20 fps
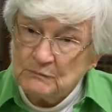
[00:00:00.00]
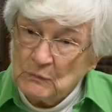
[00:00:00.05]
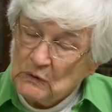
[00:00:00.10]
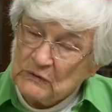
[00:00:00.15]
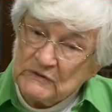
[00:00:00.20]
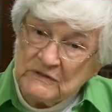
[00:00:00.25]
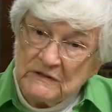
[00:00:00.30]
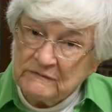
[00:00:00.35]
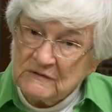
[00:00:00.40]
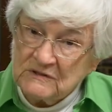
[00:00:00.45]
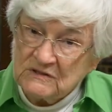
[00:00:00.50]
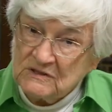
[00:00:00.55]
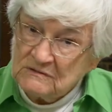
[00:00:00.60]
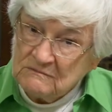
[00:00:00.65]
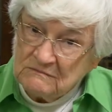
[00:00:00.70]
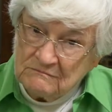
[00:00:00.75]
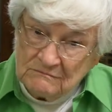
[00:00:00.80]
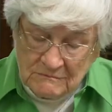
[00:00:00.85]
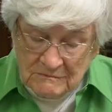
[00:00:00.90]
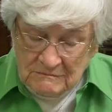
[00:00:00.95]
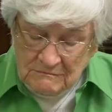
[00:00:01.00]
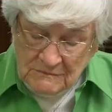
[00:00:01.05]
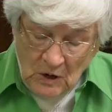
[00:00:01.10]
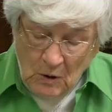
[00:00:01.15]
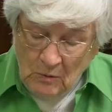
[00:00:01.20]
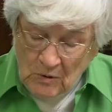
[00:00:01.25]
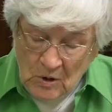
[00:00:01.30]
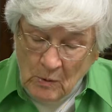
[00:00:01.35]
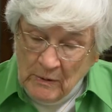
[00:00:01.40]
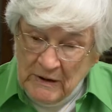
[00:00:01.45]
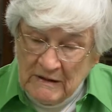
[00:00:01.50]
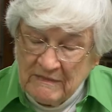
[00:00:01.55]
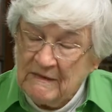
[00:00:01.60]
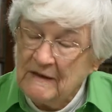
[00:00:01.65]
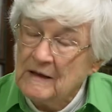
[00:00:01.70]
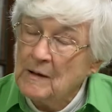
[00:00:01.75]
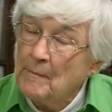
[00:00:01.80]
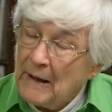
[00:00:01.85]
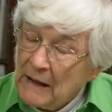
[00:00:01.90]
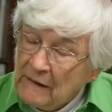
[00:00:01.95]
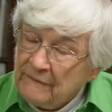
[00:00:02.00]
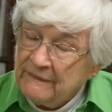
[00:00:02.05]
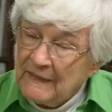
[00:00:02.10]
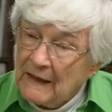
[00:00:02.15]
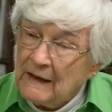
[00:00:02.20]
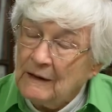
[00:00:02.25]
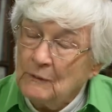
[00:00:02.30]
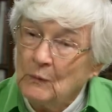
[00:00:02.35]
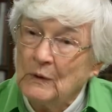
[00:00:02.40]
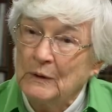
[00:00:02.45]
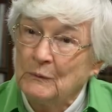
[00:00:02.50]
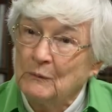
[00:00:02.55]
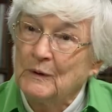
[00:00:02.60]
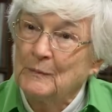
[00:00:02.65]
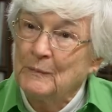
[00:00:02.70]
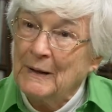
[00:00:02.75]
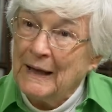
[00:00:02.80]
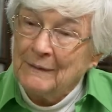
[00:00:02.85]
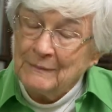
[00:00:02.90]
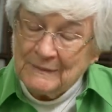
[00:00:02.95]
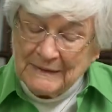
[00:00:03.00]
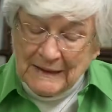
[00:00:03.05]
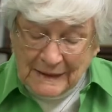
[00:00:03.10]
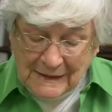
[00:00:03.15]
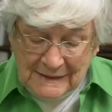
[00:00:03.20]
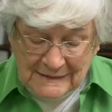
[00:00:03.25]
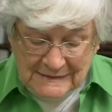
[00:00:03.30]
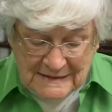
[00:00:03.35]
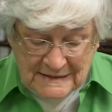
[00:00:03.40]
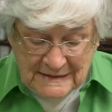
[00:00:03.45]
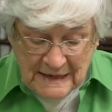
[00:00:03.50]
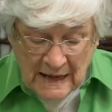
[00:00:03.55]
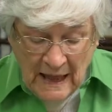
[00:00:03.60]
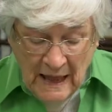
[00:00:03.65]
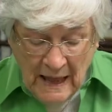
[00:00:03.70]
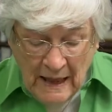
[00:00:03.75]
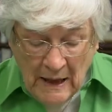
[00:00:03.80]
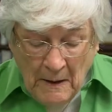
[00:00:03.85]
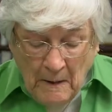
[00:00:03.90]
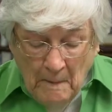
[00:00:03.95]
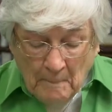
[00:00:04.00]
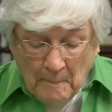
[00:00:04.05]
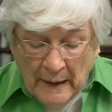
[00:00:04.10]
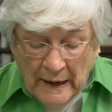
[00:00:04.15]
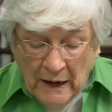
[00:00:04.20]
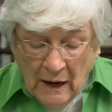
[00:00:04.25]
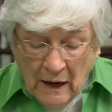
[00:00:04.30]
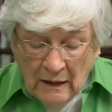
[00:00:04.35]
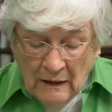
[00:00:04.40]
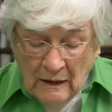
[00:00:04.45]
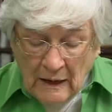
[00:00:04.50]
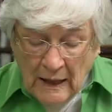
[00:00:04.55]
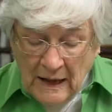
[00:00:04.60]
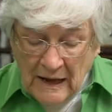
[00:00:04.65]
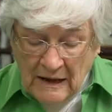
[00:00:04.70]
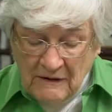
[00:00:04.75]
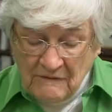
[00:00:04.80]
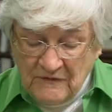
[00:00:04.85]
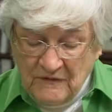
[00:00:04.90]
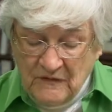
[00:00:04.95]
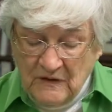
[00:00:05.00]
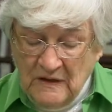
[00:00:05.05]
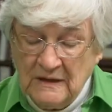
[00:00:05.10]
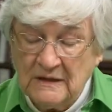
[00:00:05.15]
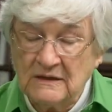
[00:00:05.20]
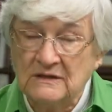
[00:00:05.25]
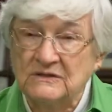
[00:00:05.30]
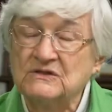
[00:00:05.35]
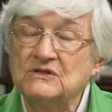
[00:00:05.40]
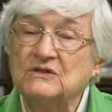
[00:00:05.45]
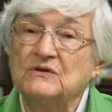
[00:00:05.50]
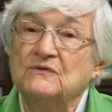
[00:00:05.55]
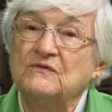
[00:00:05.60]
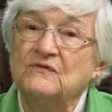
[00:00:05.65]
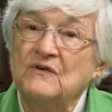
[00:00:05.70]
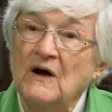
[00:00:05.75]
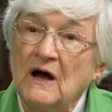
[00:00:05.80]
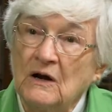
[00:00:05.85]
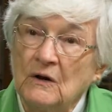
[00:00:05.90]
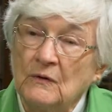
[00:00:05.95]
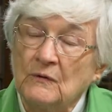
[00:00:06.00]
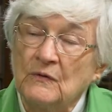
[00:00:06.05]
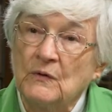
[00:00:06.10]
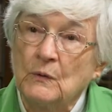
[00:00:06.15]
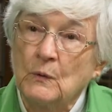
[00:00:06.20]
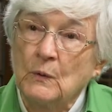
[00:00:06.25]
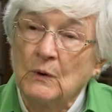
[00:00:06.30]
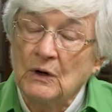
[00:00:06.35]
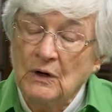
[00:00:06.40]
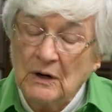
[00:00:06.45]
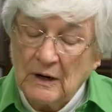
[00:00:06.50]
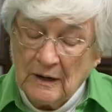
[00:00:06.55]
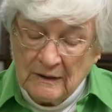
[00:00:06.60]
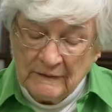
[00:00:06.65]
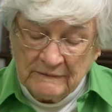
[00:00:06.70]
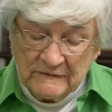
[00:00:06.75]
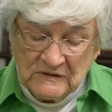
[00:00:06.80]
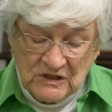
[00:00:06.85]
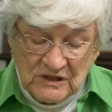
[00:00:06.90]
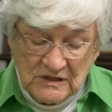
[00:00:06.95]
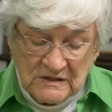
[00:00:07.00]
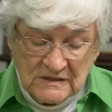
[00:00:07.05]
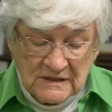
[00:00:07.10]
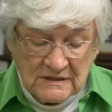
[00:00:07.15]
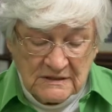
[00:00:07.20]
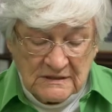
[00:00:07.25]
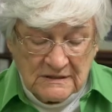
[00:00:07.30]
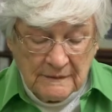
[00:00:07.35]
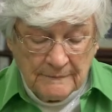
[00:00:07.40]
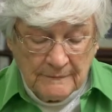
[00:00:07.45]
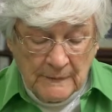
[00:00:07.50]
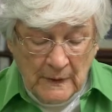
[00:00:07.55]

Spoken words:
Most of us don't know anything about that when we're baptized, but our life is to follow the work of Jesus.